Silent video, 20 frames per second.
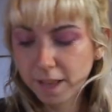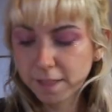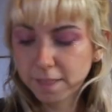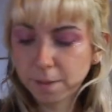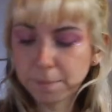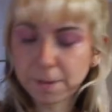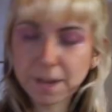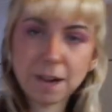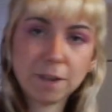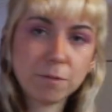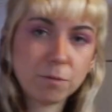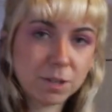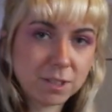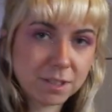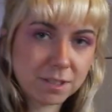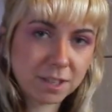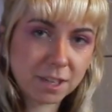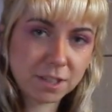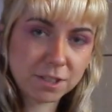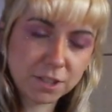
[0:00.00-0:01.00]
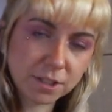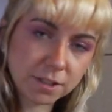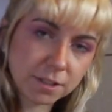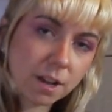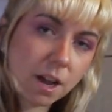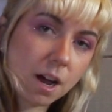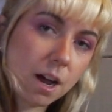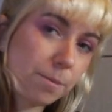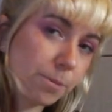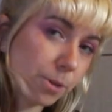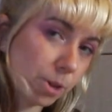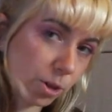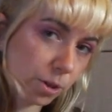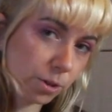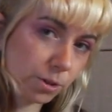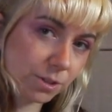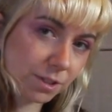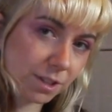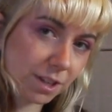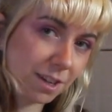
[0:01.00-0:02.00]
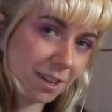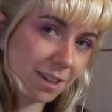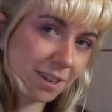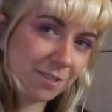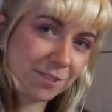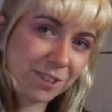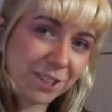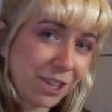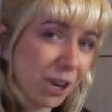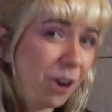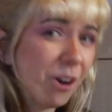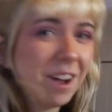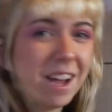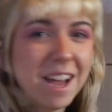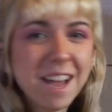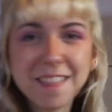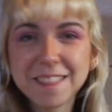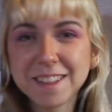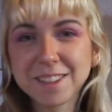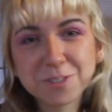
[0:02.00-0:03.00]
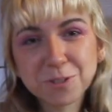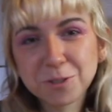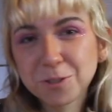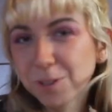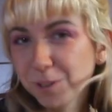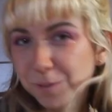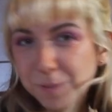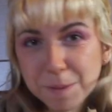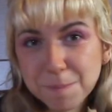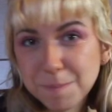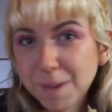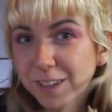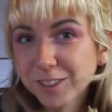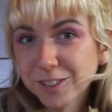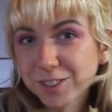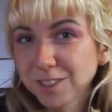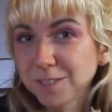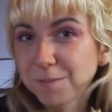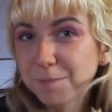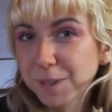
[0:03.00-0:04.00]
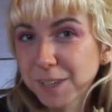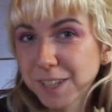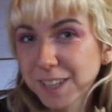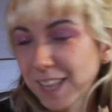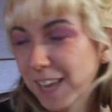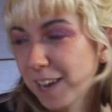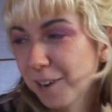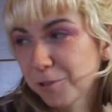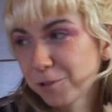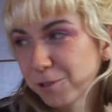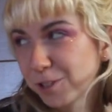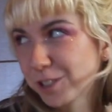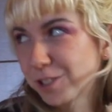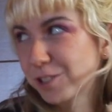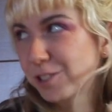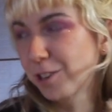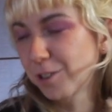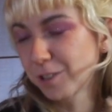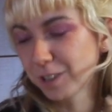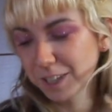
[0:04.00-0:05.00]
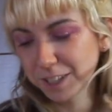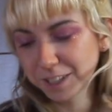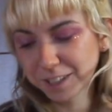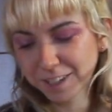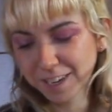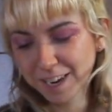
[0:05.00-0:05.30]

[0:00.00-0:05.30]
Then we have ones such as I'm a Cruiser, which these are all that have been mentioned, but they're all just so good.